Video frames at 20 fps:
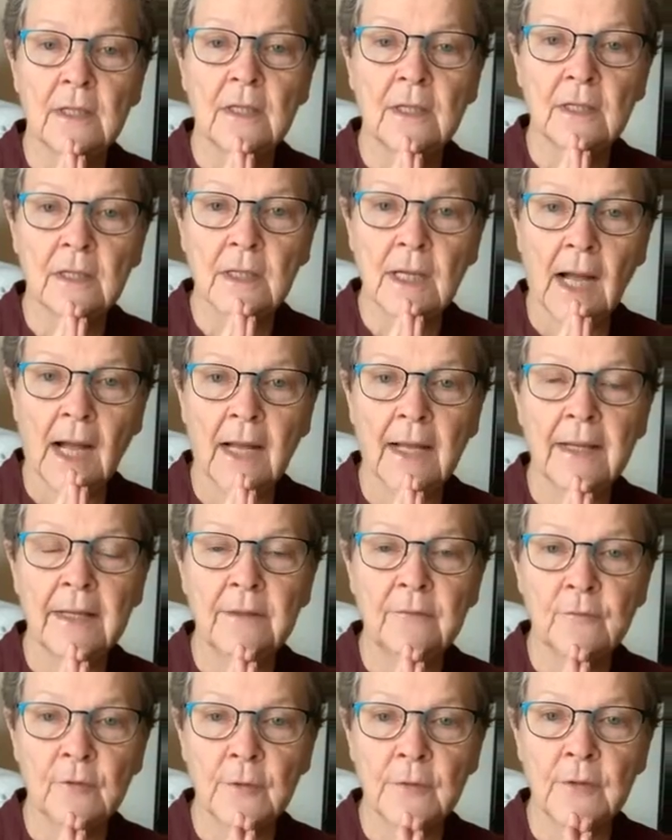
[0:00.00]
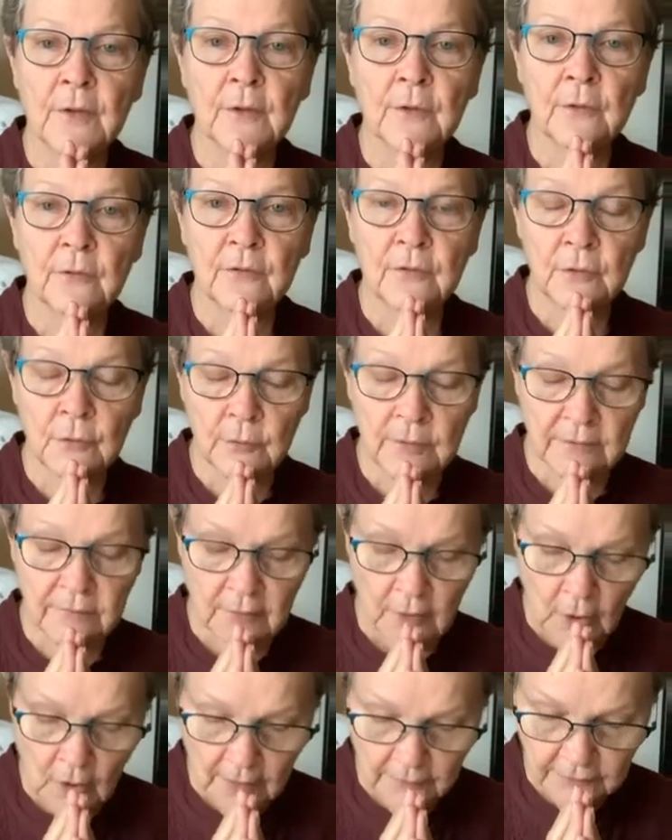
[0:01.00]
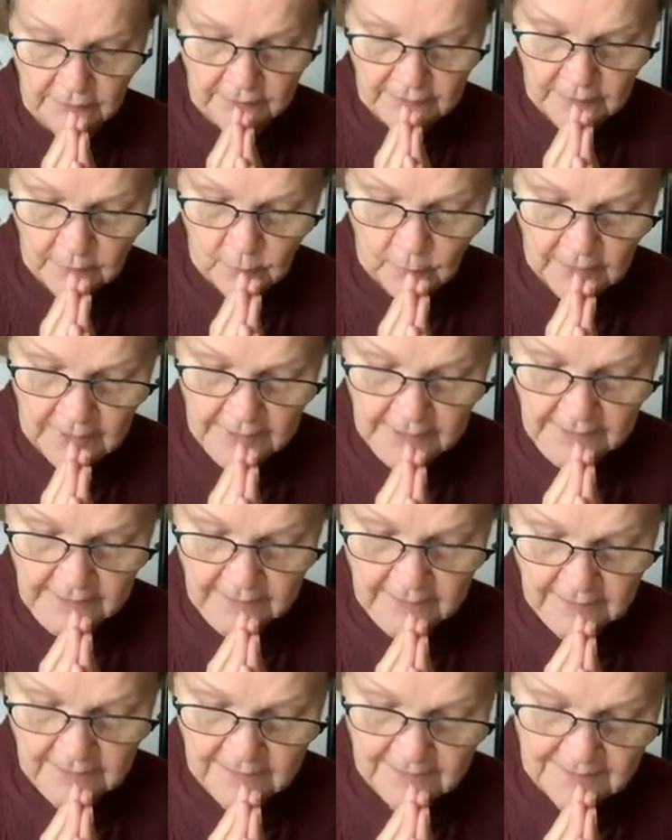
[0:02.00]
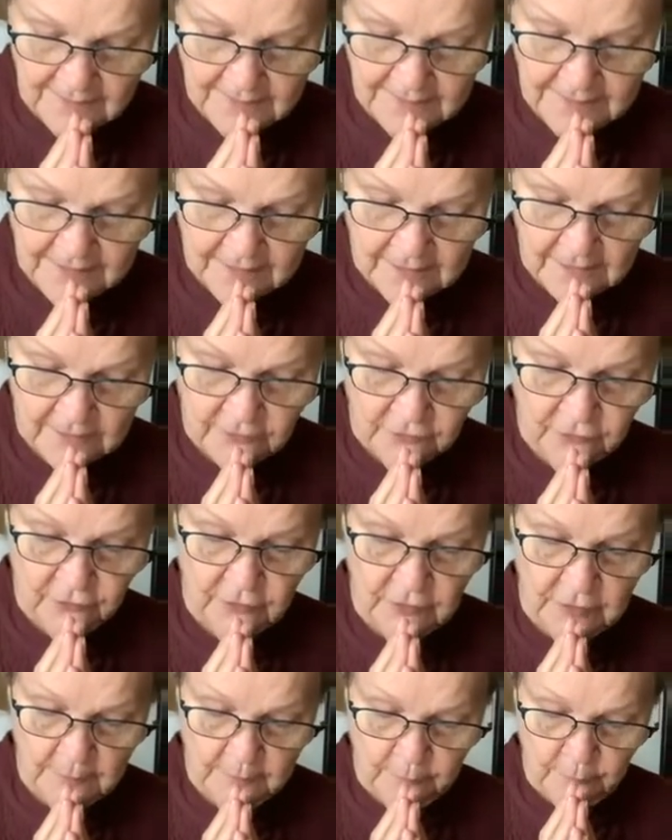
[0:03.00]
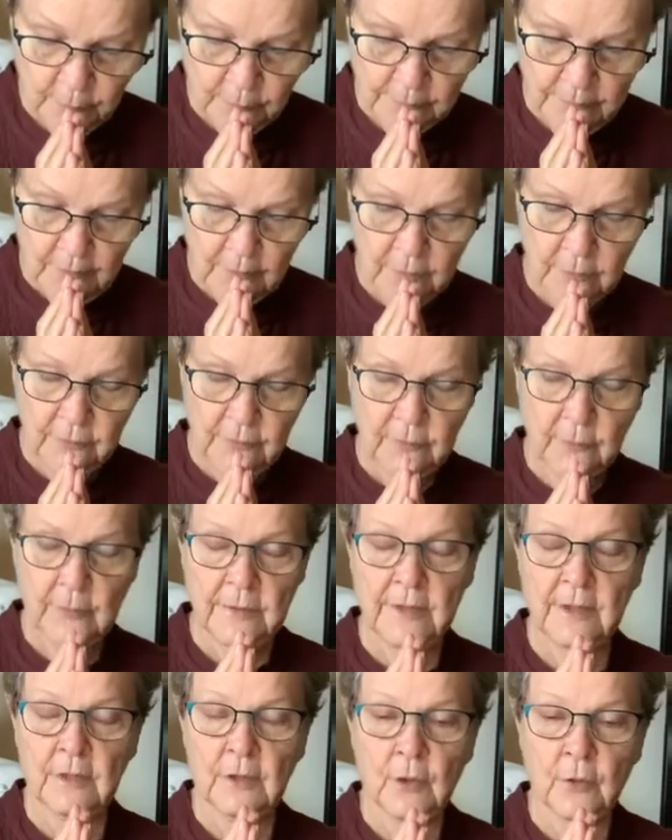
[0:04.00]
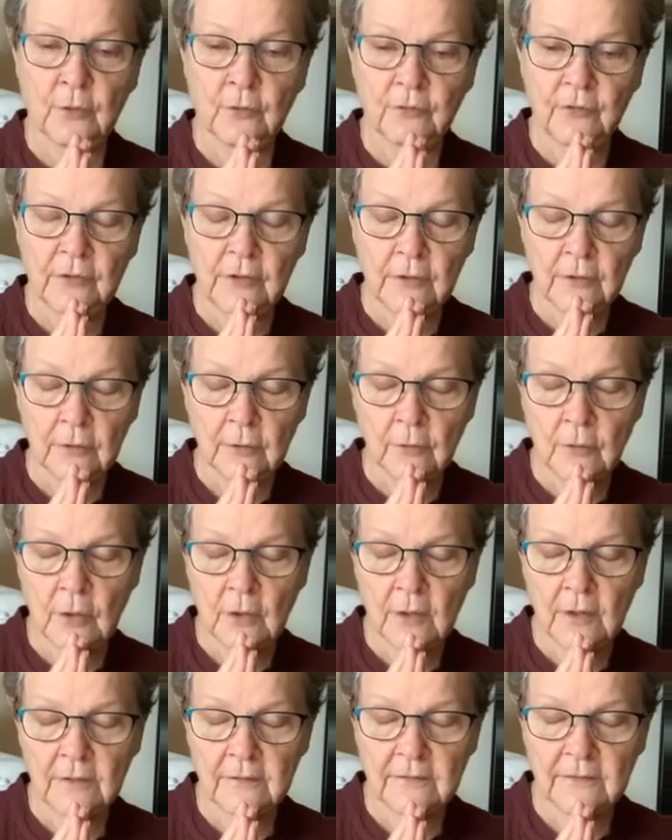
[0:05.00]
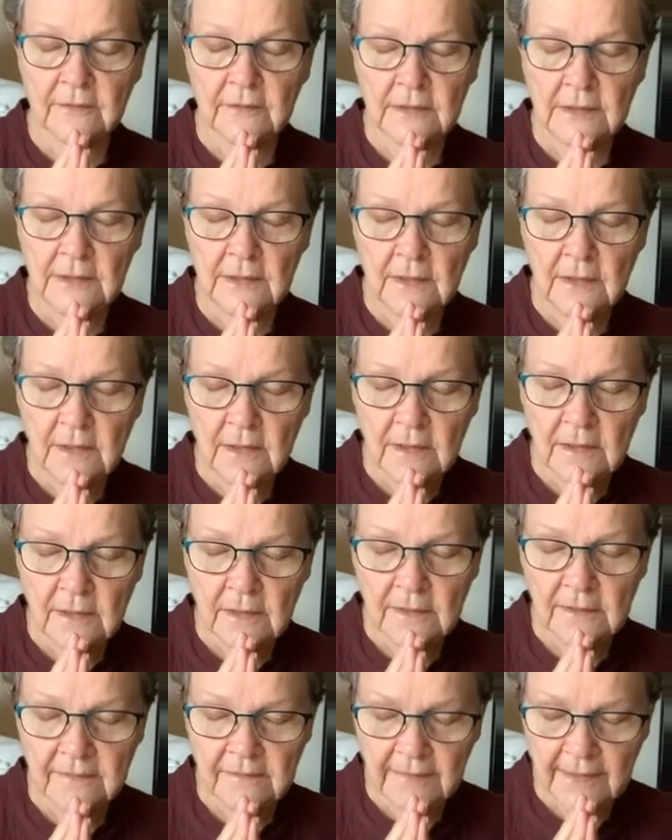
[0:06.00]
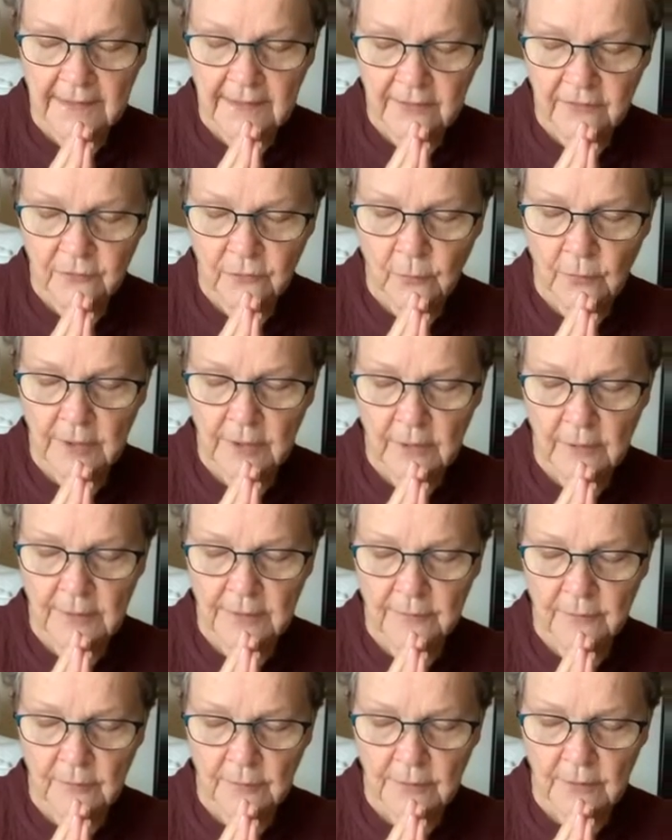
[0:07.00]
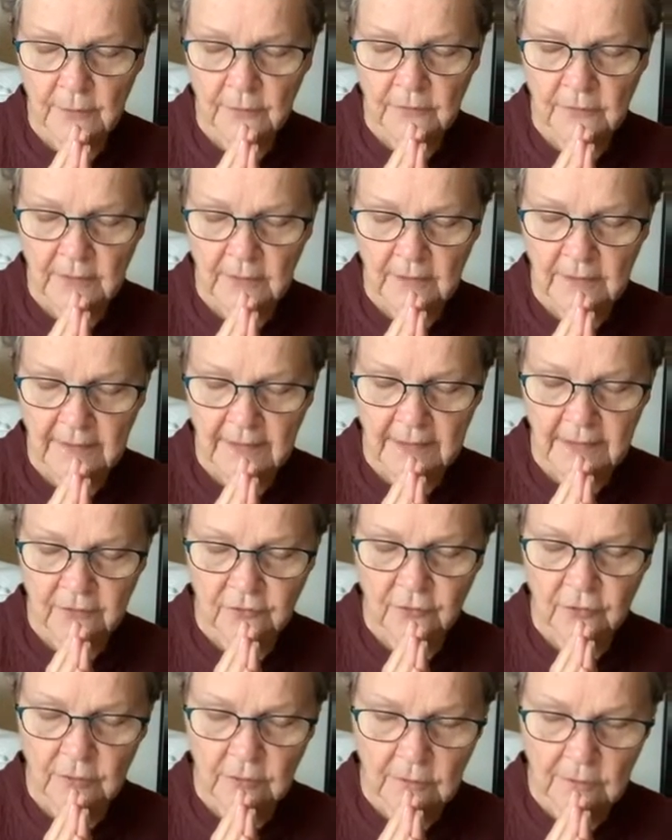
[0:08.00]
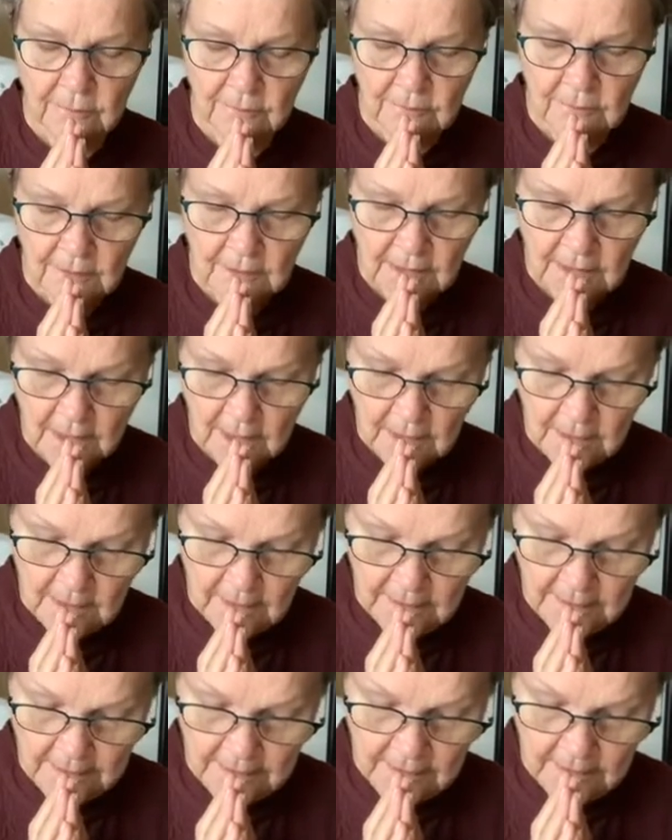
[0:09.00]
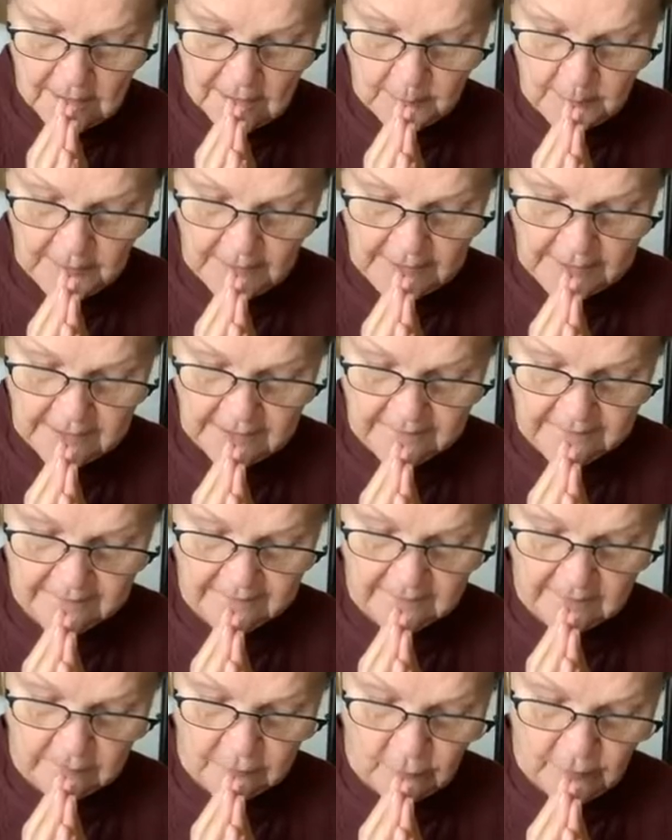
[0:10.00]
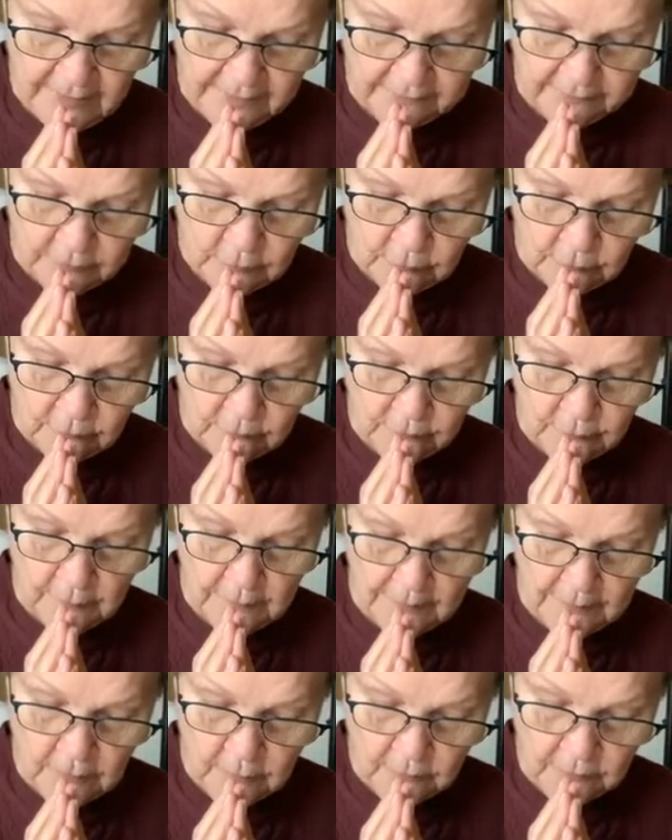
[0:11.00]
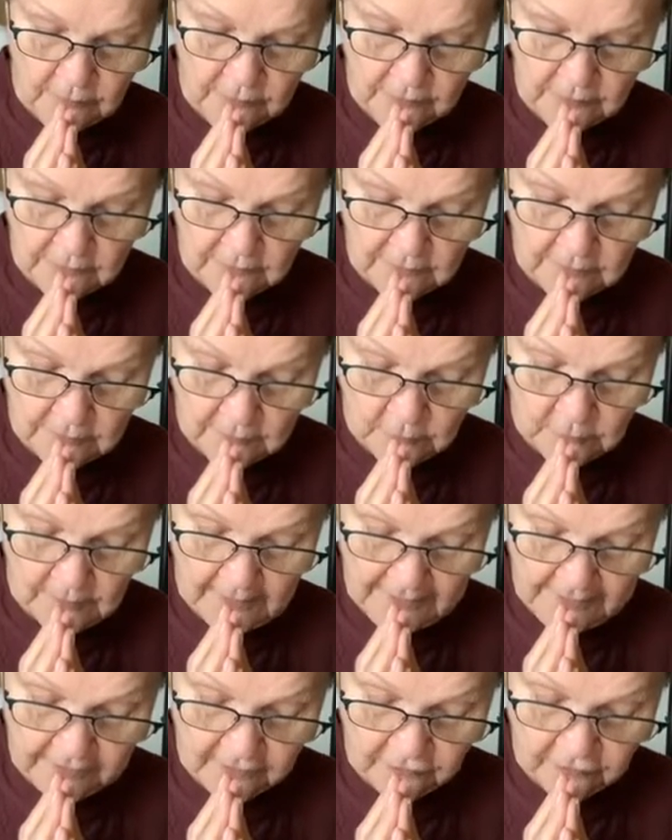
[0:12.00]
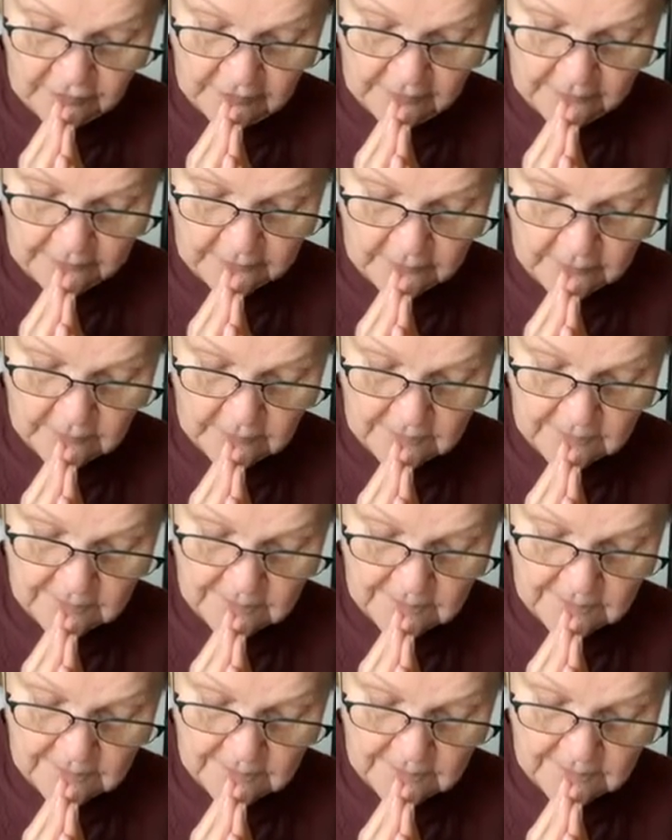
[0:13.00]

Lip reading: a guide for those who have lost their way, a ship for those with an ocean to cross, a sanctuary for those in danger, a place of refuge for those who lack shelter,